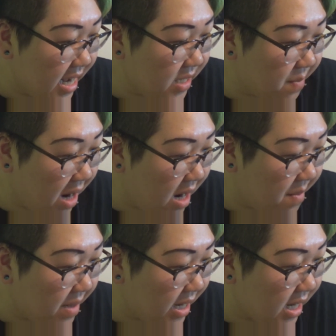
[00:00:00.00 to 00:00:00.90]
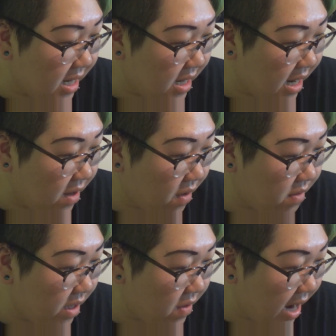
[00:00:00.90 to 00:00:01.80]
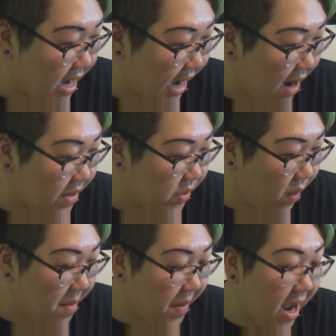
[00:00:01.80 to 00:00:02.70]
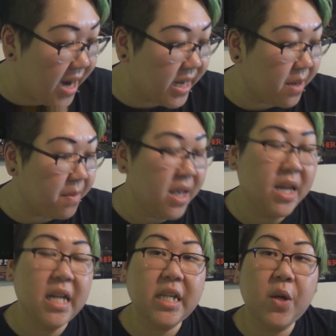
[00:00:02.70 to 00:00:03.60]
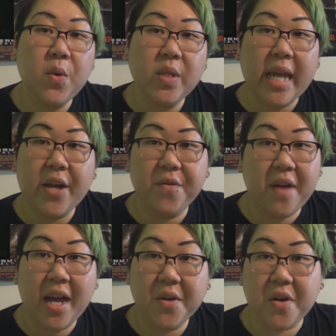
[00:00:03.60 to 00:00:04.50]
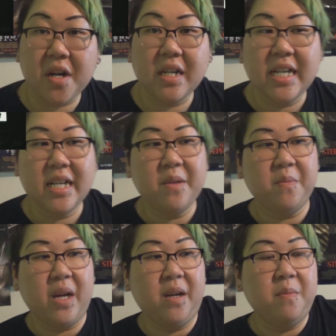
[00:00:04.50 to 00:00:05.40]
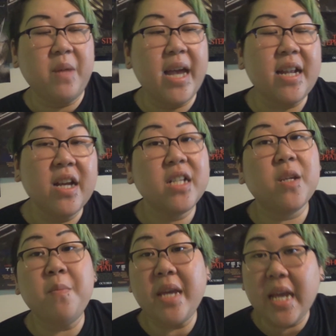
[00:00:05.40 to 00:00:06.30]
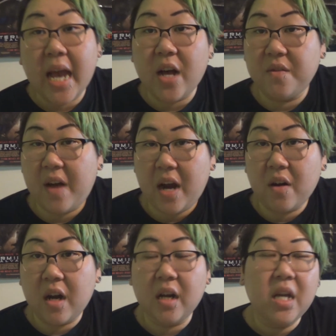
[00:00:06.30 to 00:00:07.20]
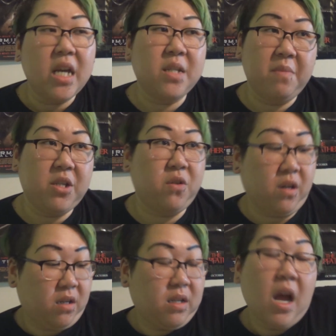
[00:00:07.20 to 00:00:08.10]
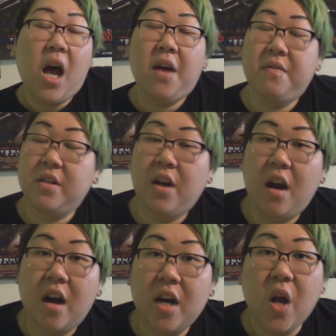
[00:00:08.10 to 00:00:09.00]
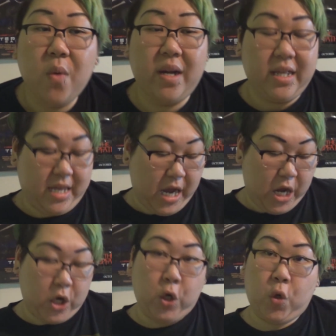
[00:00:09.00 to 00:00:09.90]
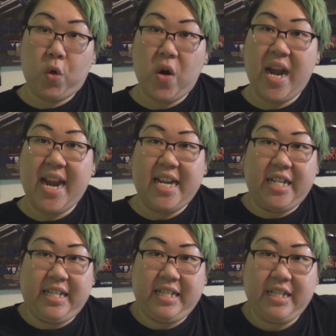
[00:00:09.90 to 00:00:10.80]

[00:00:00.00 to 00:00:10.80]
his mom, in her, nightgown, is right behind him. And he's like, who's Elvira? And to me, Elvira is Mistress of the Dark with a great,